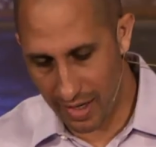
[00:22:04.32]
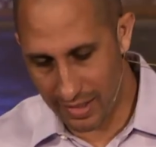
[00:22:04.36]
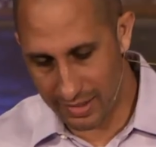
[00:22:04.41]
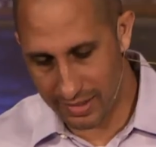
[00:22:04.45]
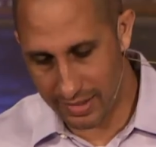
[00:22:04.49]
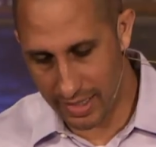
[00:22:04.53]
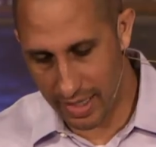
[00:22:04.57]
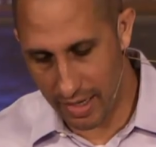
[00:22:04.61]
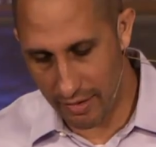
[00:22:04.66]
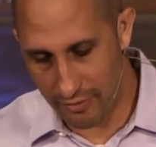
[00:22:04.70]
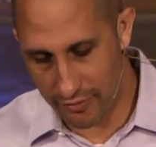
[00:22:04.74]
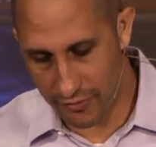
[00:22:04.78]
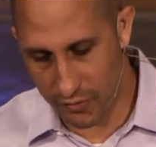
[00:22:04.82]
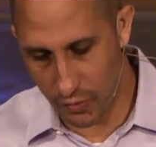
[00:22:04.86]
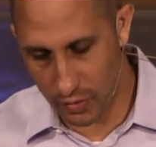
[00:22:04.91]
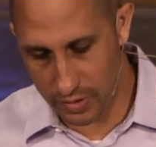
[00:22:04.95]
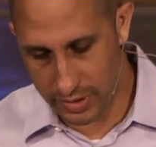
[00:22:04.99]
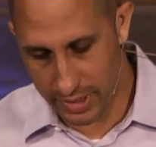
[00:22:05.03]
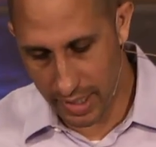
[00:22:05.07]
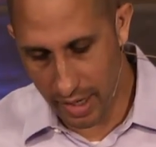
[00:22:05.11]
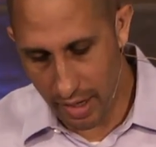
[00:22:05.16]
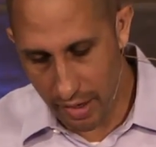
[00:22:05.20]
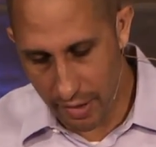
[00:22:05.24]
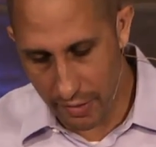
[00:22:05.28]
Isaiah
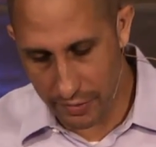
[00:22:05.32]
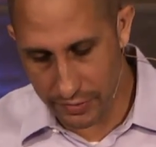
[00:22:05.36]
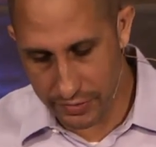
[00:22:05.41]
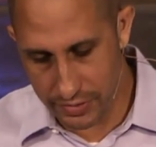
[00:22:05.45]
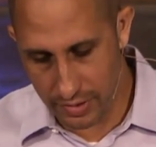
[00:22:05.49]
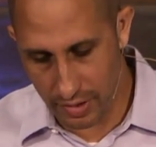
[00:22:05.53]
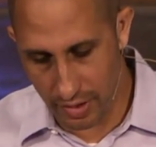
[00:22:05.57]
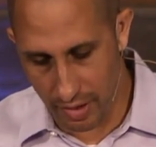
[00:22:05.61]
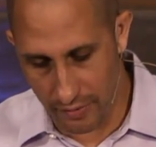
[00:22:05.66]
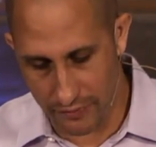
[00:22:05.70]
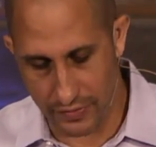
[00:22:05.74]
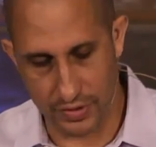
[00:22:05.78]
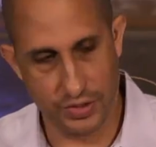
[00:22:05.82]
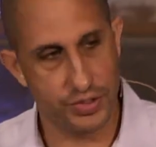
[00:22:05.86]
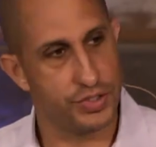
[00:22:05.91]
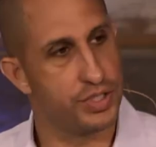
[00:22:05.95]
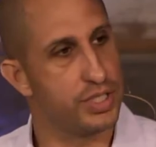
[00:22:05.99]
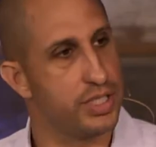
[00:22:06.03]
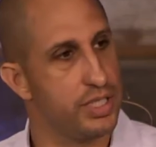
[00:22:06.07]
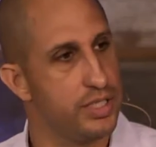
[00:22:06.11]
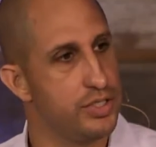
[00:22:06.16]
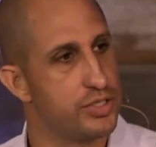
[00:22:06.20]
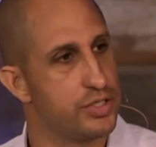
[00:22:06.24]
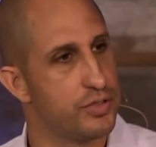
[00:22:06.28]
foretells of the
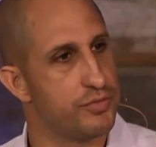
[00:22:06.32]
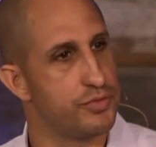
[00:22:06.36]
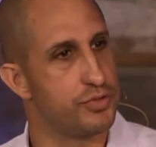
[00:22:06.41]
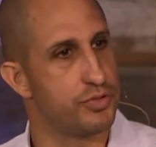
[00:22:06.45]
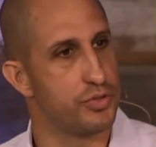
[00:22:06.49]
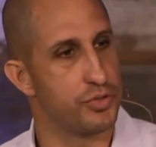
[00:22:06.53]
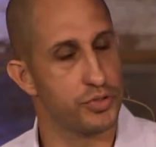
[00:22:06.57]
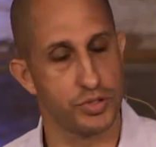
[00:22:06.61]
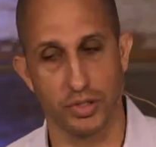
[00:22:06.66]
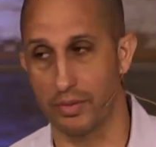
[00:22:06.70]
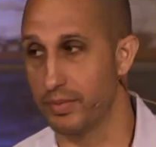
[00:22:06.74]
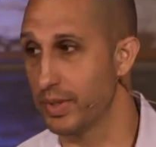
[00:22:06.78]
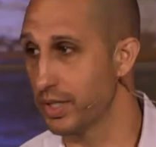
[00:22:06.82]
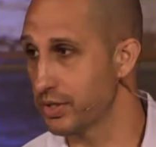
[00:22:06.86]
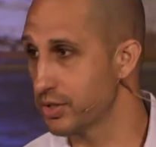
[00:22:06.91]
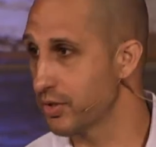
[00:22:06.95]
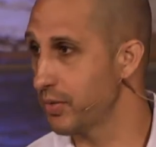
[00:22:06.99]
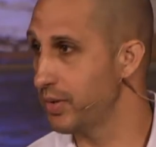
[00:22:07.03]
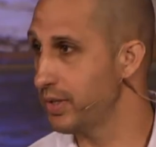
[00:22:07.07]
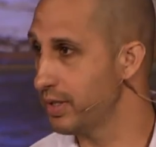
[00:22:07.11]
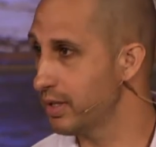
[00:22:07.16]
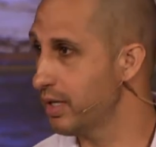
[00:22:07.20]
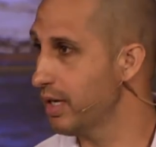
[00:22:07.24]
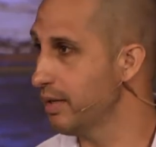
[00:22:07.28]
siege of Jerusalem that's
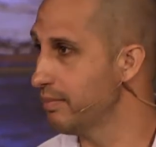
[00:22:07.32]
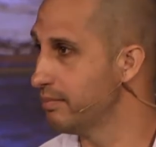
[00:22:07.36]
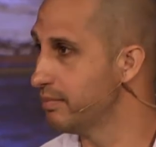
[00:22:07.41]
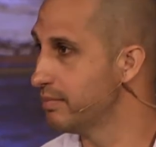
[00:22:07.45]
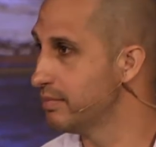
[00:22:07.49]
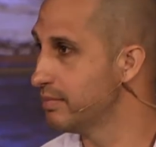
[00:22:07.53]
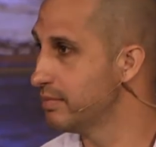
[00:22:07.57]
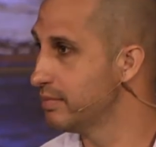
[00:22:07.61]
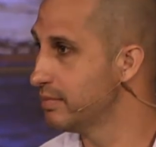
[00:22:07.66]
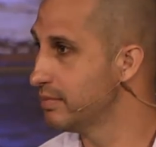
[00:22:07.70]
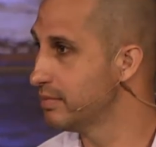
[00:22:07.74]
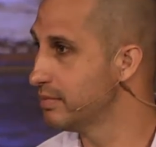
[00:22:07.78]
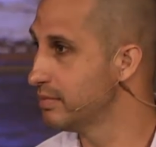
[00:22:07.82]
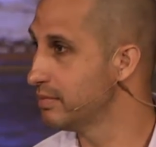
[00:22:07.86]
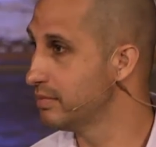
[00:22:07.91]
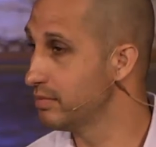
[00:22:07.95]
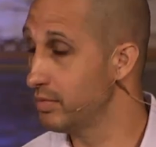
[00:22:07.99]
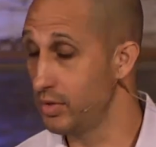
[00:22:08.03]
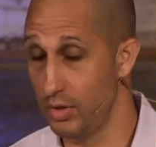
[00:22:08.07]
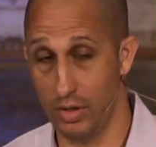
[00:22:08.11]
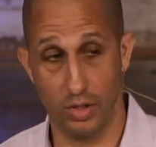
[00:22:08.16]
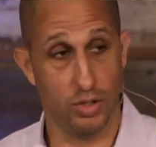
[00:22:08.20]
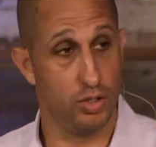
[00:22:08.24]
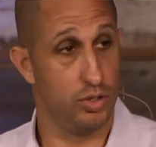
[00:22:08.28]
going to come.
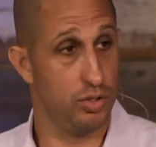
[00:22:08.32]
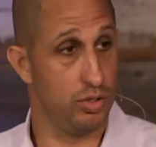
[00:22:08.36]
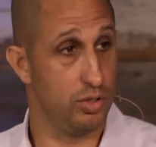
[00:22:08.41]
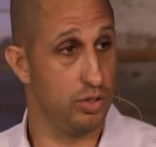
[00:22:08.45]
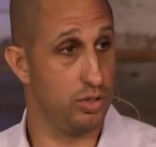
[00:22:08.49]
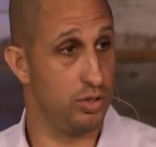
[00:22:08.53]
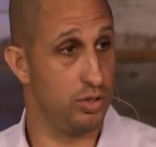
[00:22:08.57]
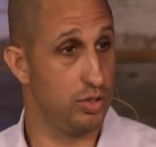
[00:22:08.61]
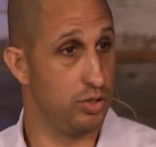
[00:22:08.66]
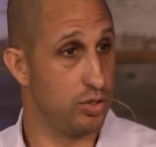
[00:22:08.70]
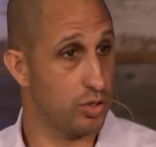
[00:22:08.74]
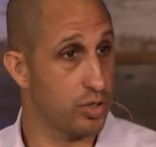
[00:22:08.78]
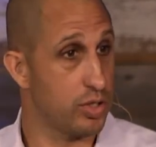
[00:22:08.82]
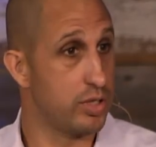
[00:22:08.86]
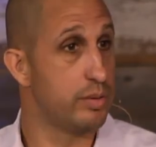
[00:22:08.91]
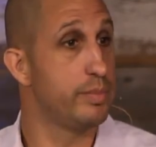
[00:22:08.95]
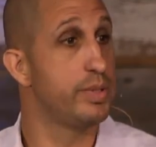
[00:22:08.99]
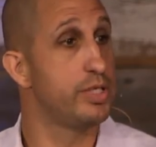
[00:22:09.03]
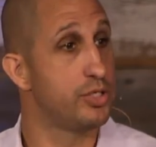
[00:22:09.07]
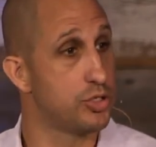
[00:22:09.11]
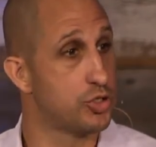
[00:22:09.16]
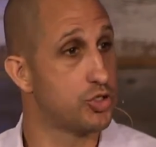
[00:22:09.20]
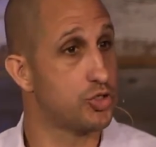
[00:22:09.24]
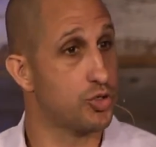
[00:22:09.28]
You're going to be
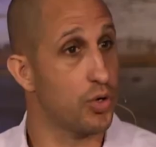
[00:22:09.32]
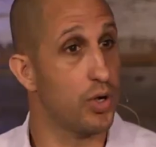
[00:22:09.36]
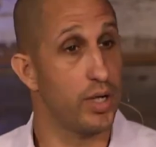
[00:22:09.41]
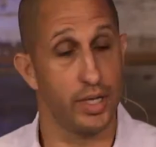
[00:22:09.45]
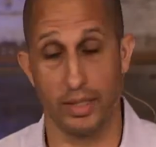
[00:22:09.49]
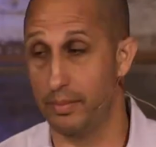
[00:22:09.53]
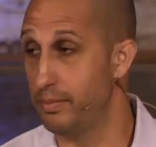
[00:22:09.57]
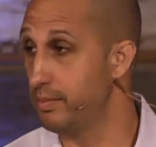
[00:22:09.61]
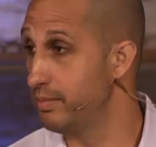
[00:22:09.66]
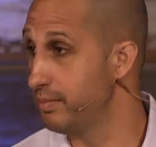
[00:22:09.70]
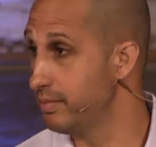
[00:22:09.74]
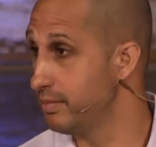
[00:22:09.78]
destroyed.